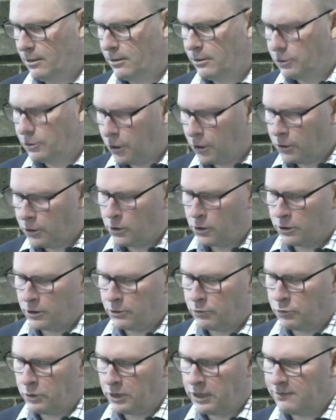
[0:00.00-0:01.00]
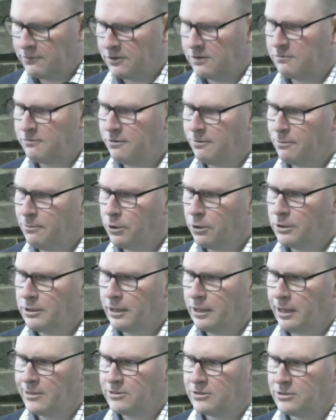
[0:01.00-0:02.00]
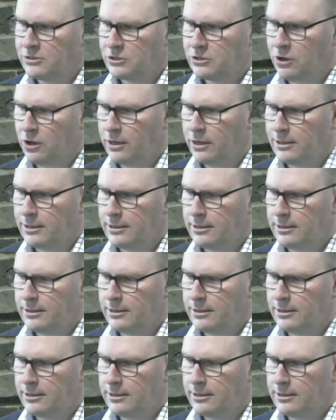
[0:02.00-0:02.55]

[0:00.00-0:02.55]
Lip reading: no longer relevant for modern day society.